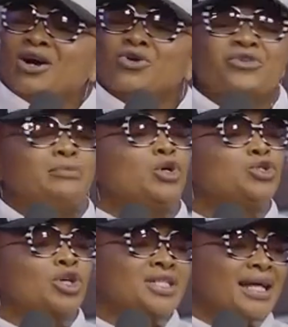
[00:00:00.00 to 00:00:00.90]
cream. Don't
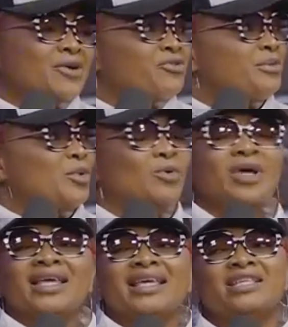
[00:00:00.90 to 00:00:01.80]
touch that cream,
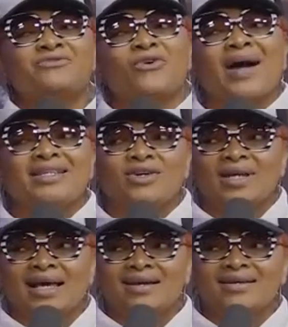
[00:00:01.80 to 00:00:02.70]
it's for
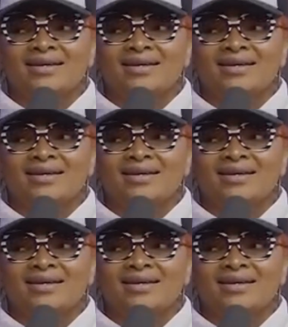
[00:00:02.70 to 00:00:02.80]
Adeola.